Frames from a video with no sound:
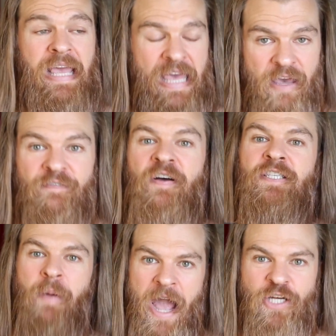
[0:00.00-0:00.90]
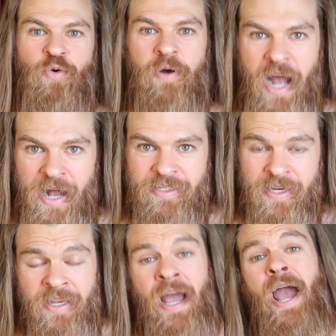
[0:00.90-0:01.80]
Give some actual
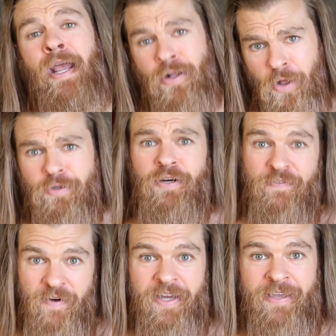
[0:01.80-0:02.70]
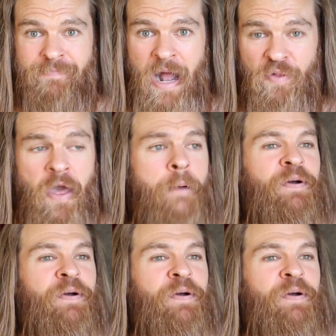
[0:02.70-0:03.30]
content and close your fucking mouth.